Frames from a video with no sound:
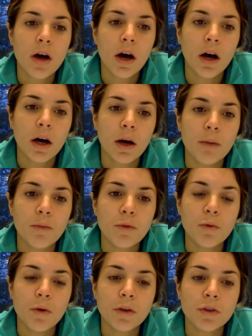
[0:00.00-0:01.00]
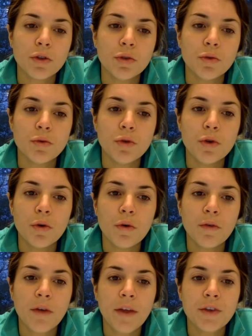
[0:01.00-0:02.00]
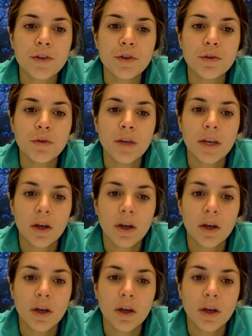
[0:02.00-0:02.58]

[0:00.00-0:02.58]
You want to notify the degree